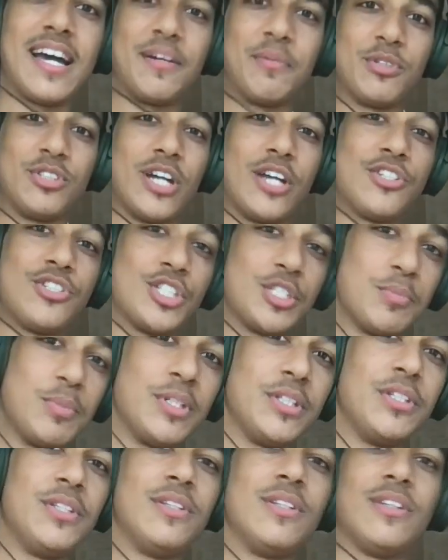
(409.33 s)
which I should
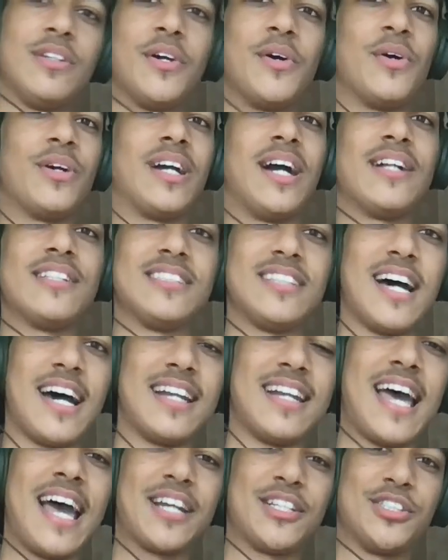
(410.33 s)
be going outside and
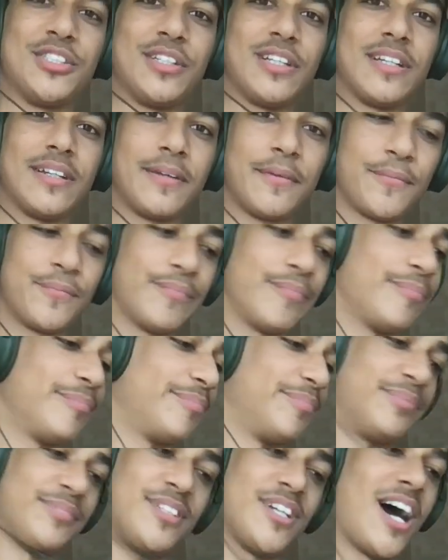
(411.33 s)
actually
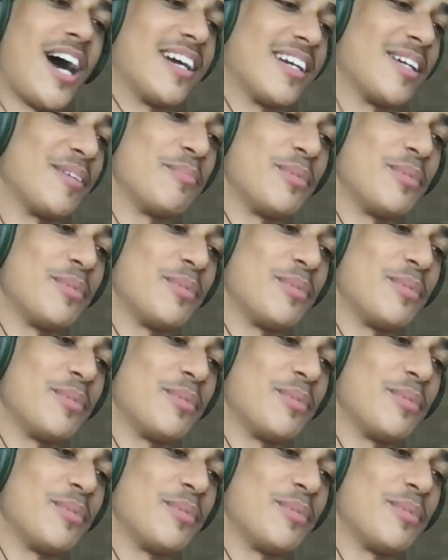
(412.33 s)
I'm talking.